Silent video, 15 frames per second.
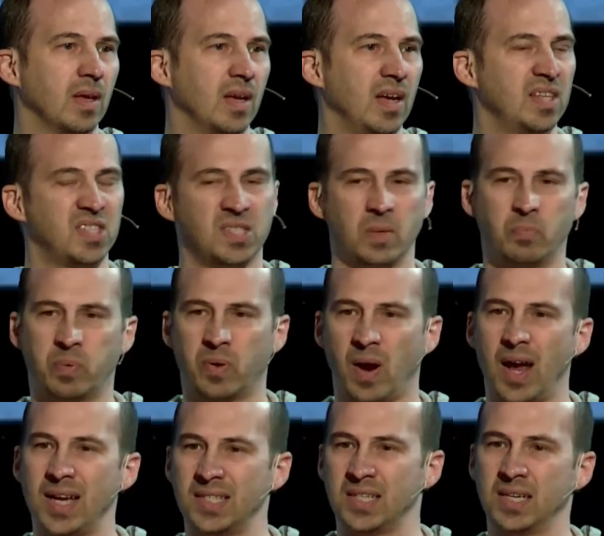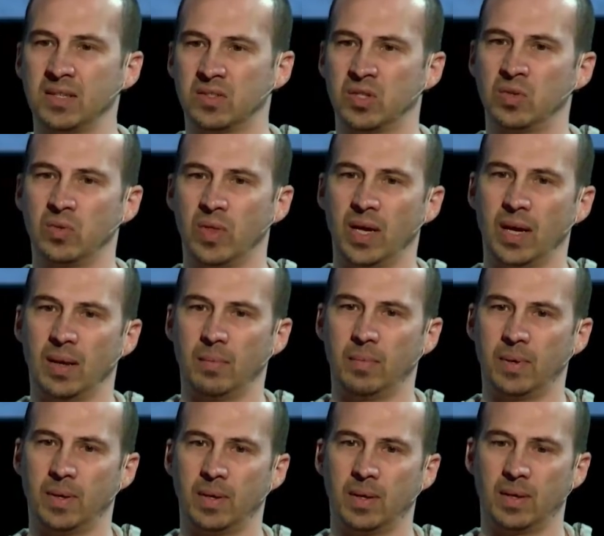It's surprising to them
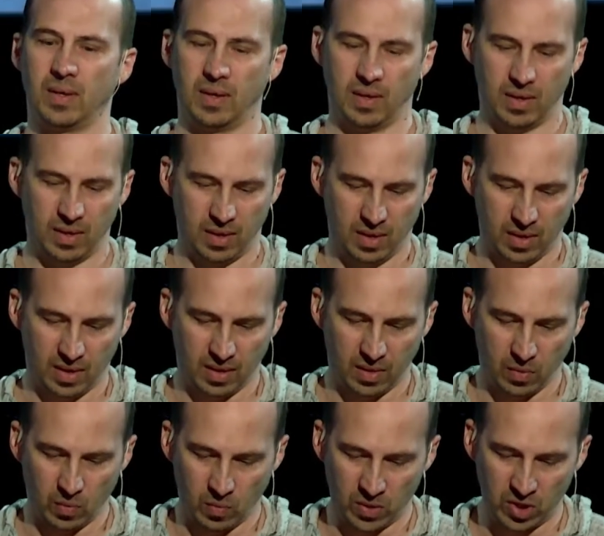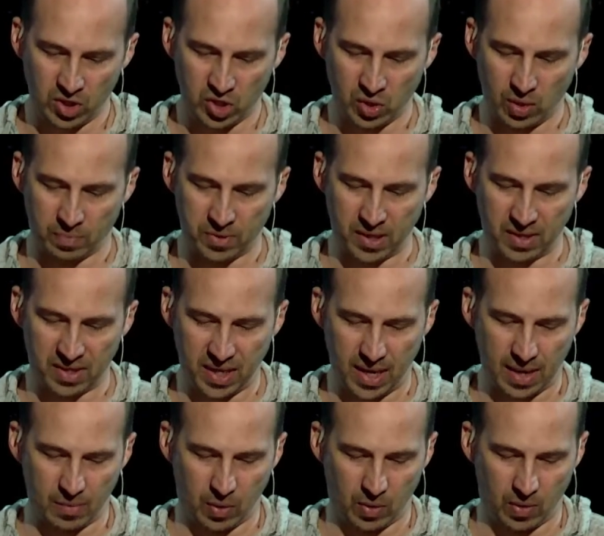when you show up to the
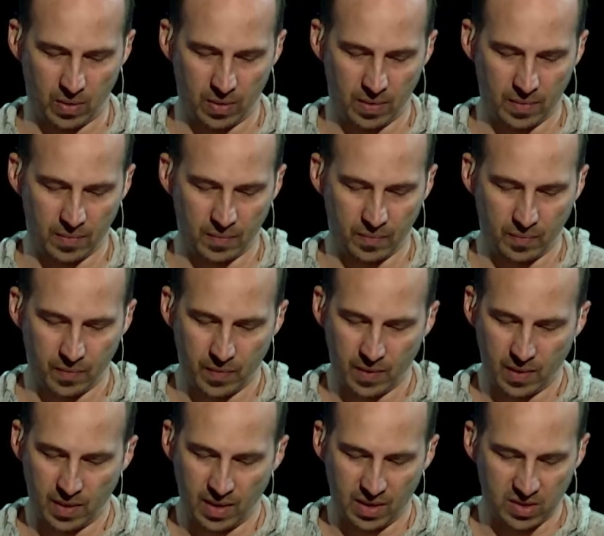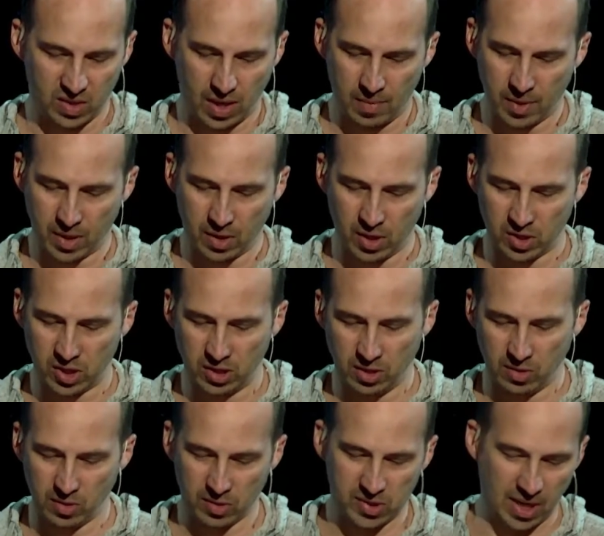table. And so I'm encouraging you to
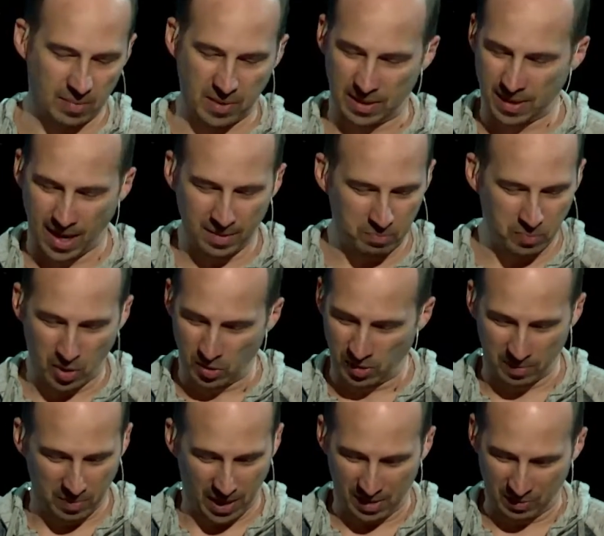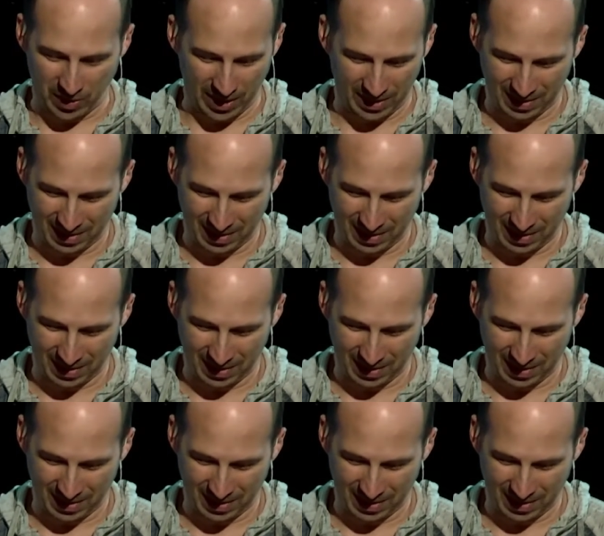do the same thing. Not poker, by the way.